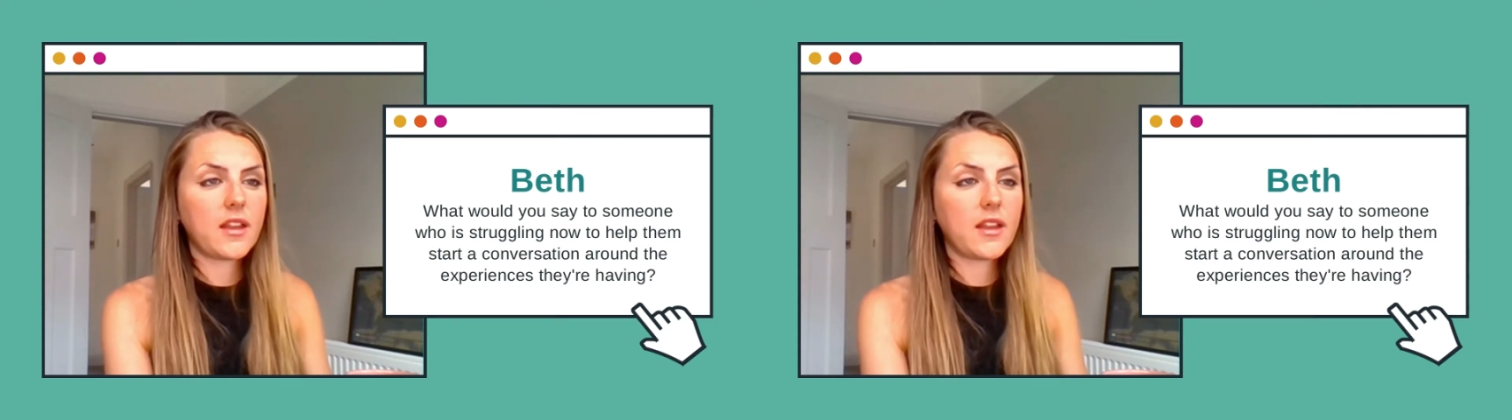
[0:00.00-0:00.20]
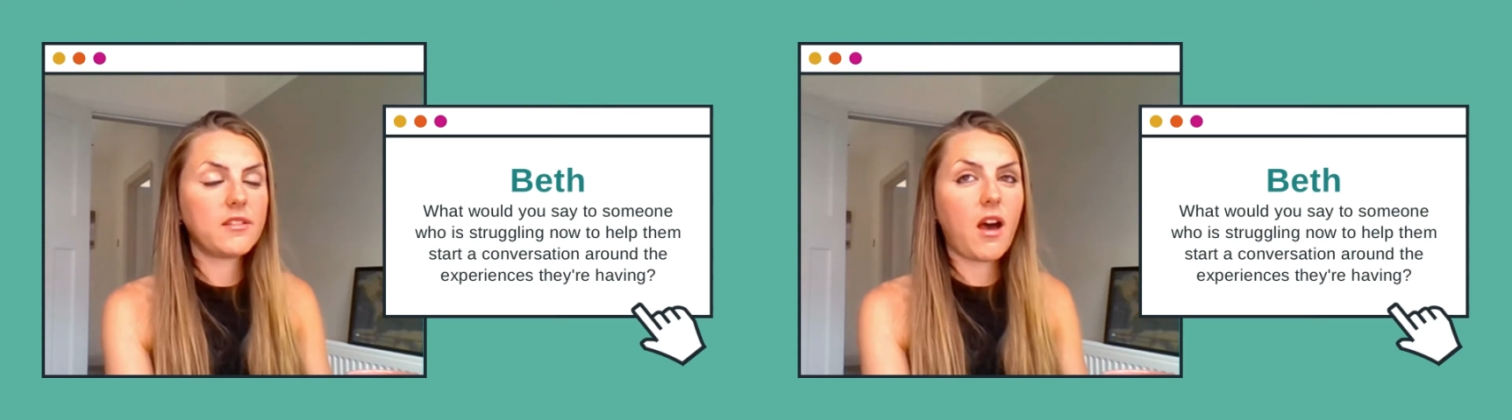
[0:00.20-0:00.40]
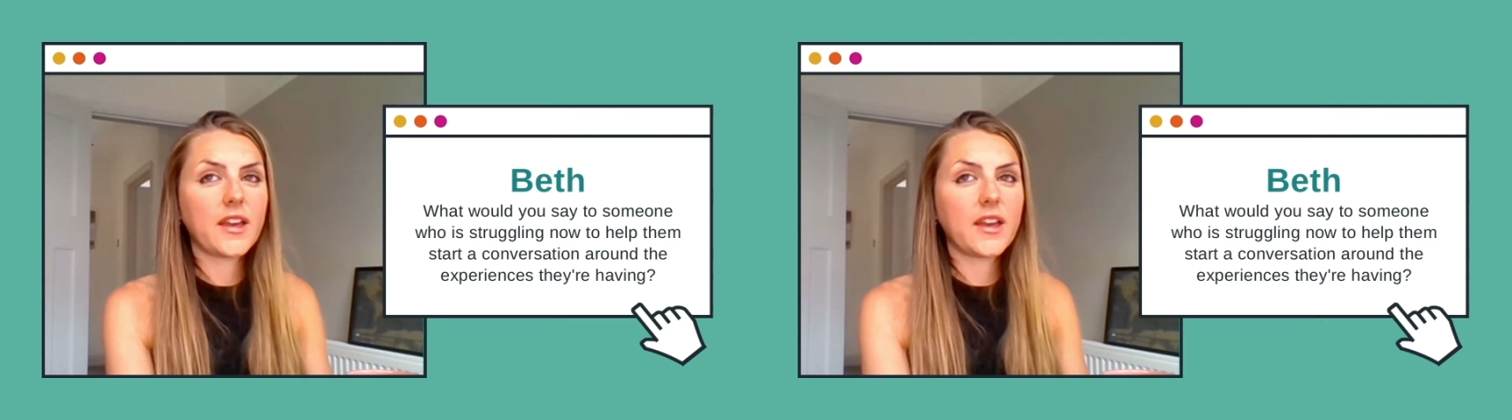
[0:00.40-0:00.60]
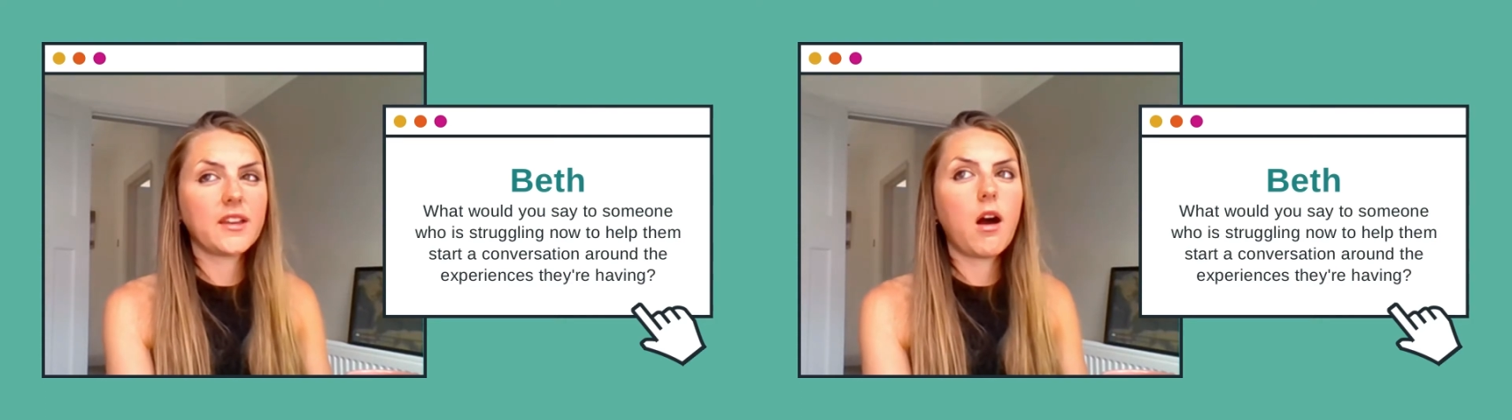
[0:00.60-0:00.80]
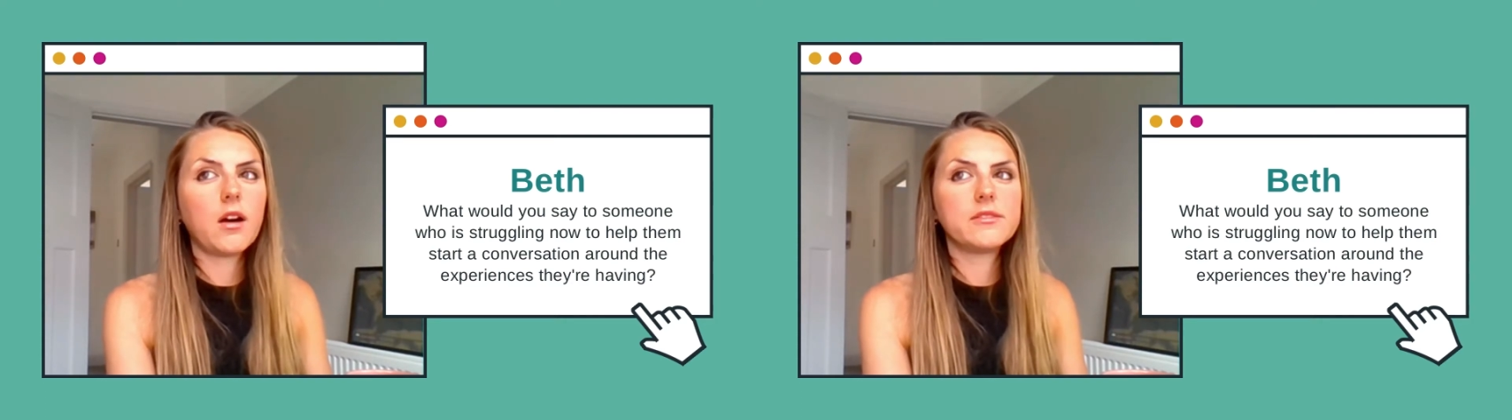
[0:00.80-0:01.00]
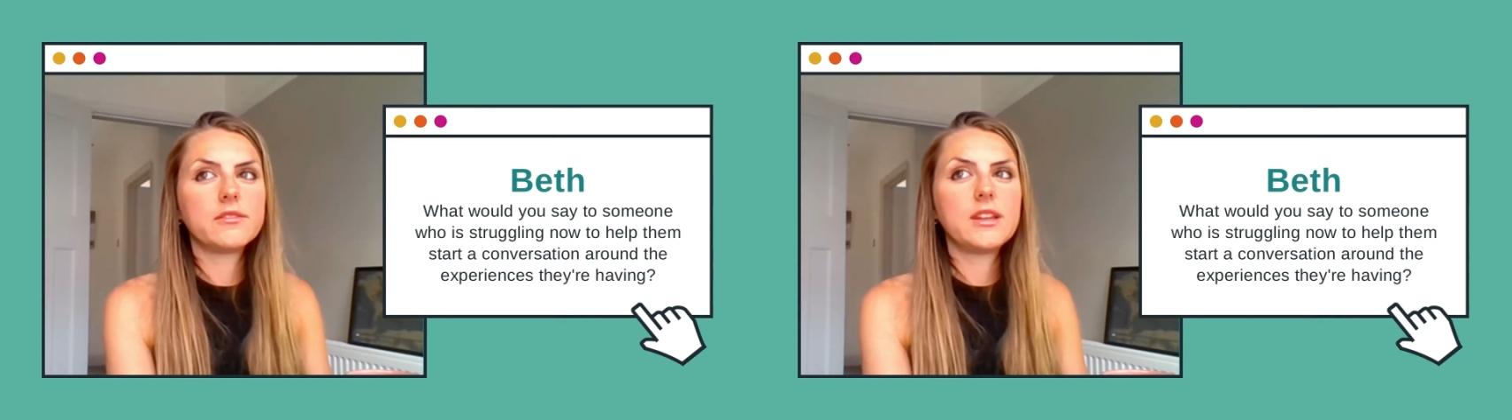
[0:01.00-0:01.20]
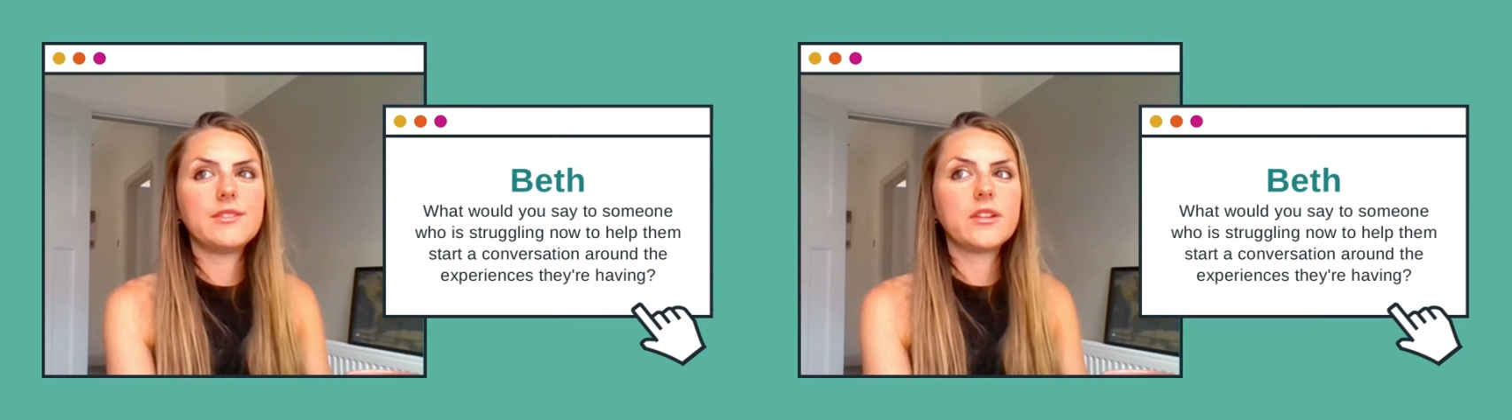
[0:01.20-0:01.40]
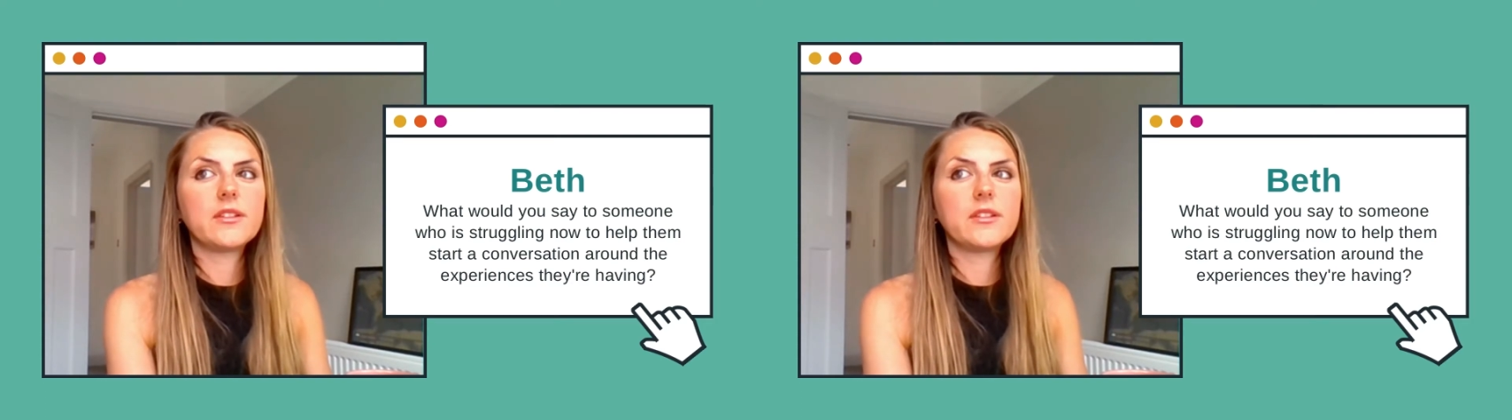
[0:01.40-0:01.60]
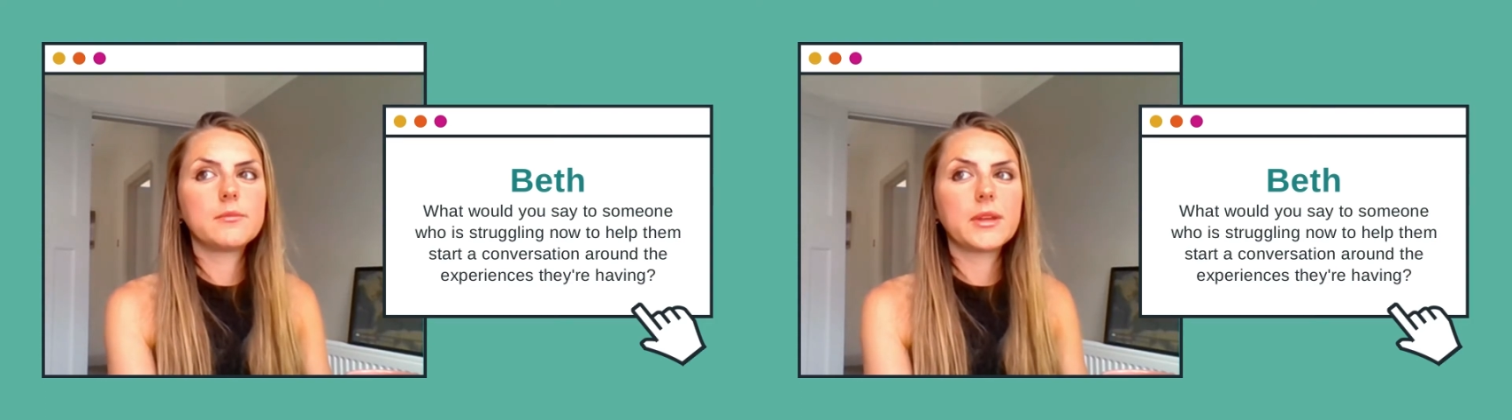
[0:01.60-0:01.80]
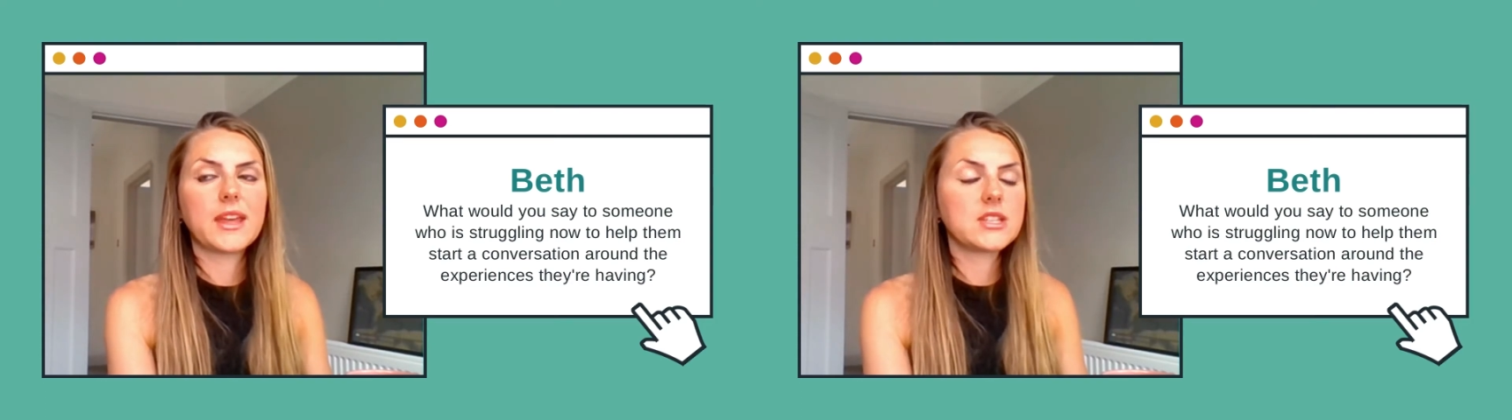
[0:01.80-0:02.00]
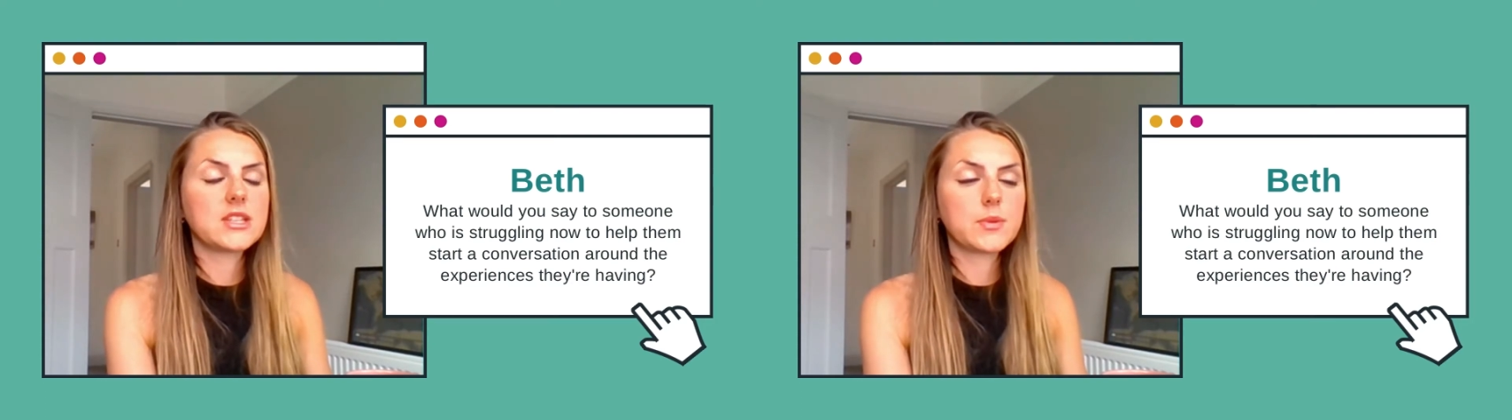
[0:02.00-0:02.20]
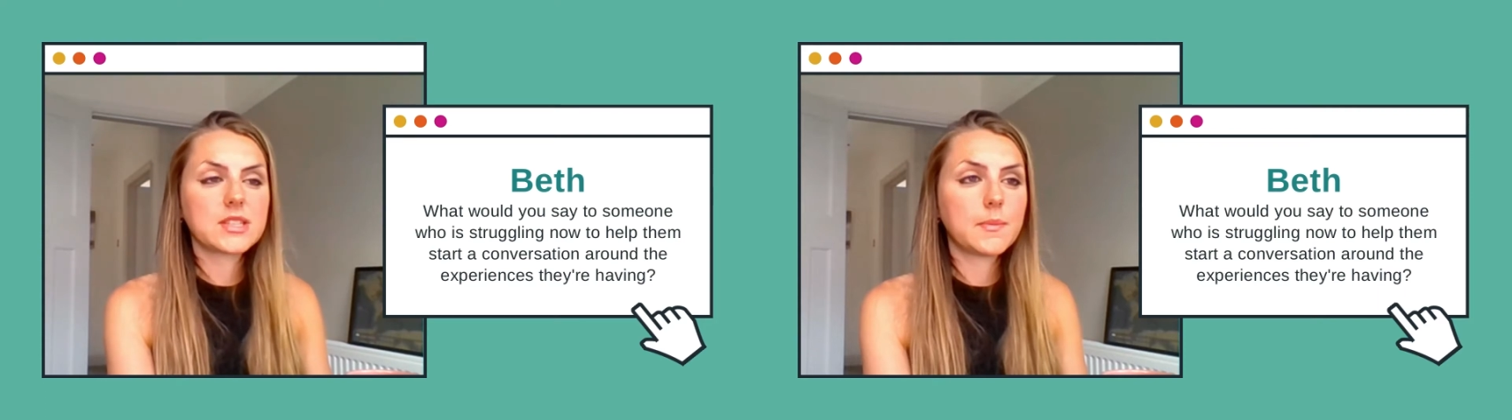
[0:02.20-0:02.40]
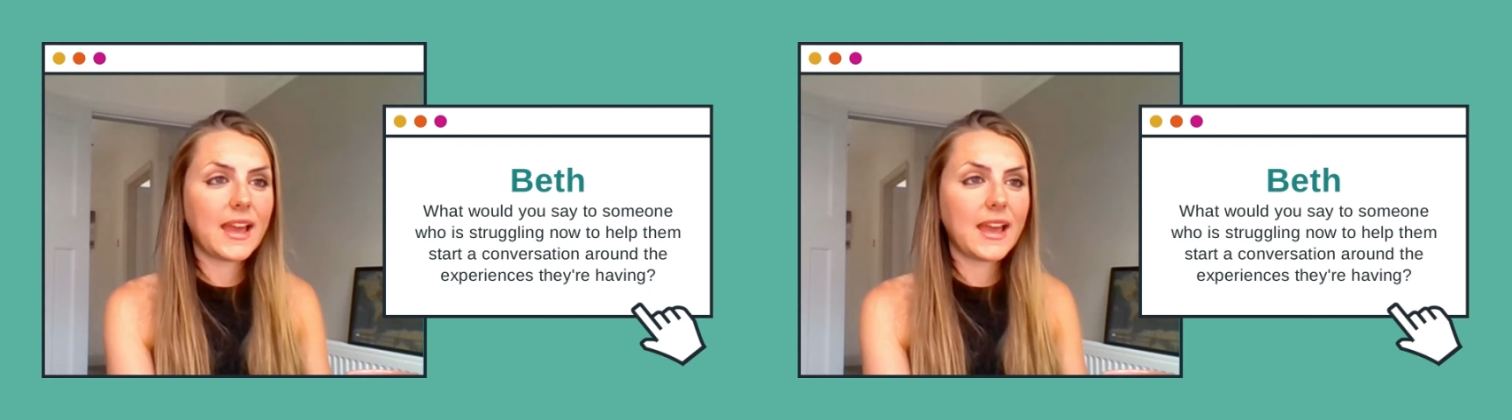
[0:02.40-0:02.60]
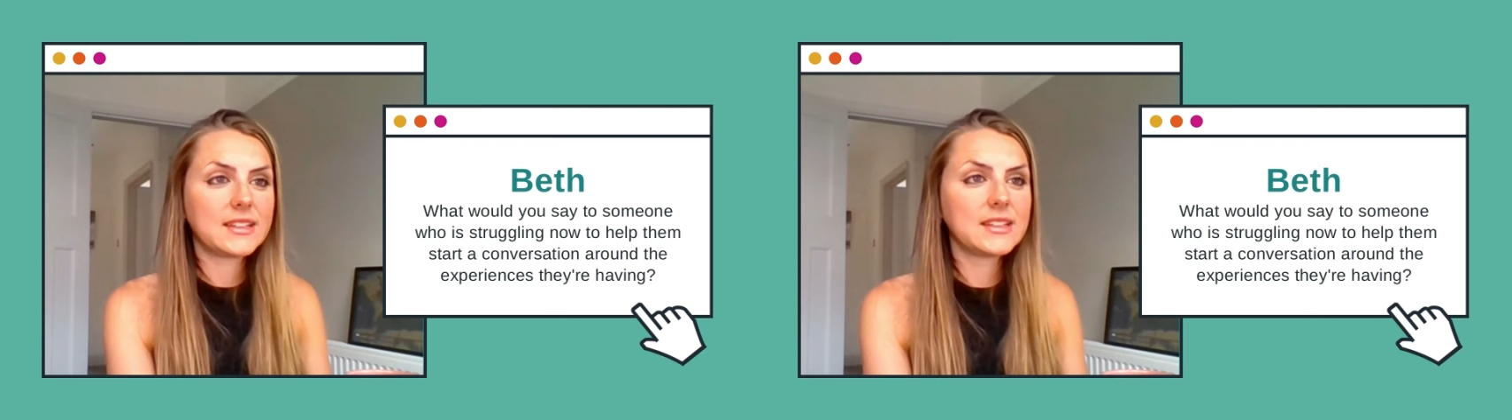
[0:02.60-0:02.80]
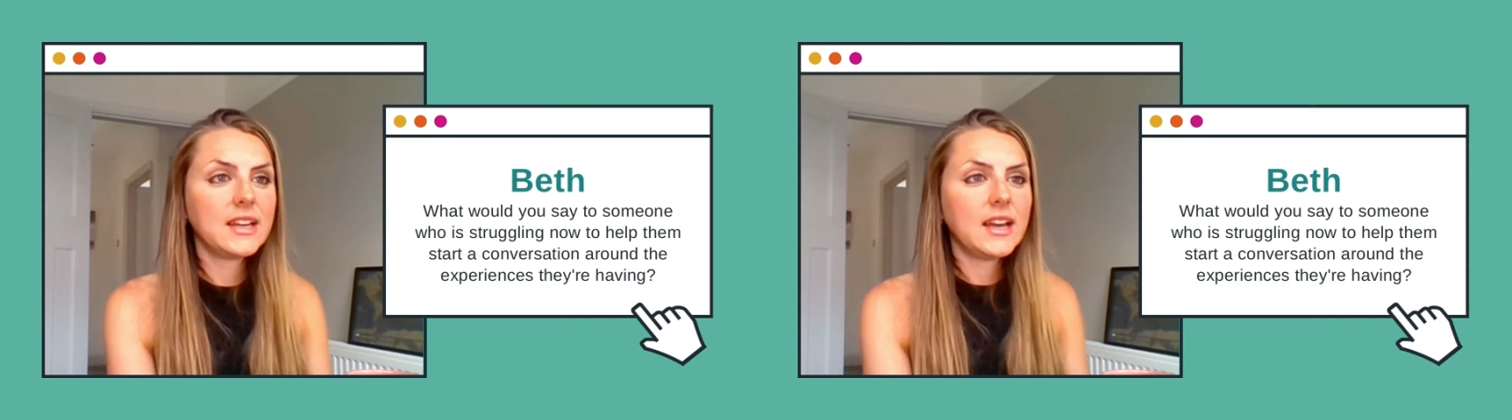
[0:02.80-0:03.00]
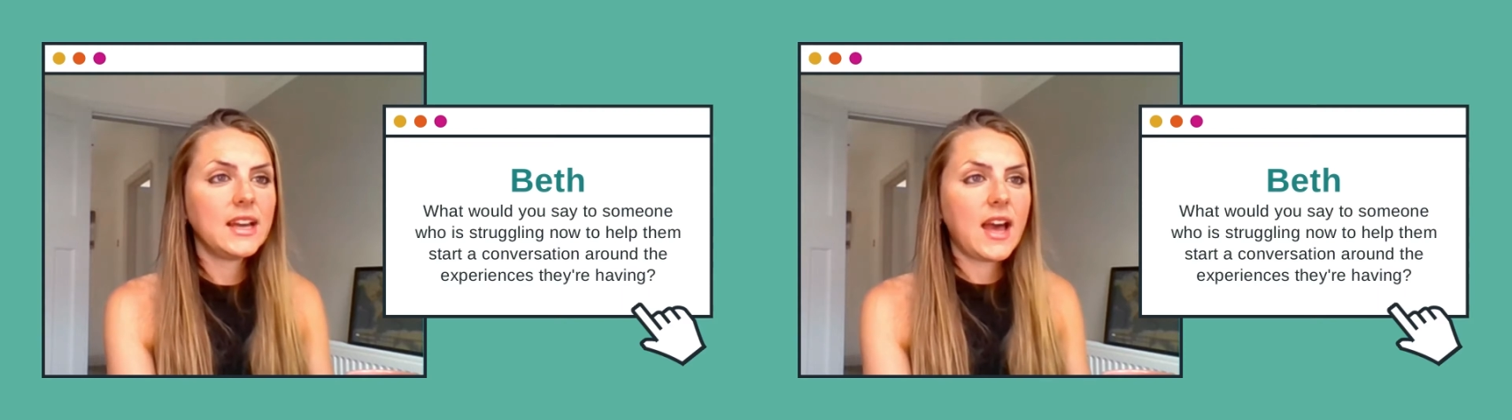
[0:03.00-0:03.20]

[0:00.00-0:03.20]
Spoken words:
and I can't even begin to explain.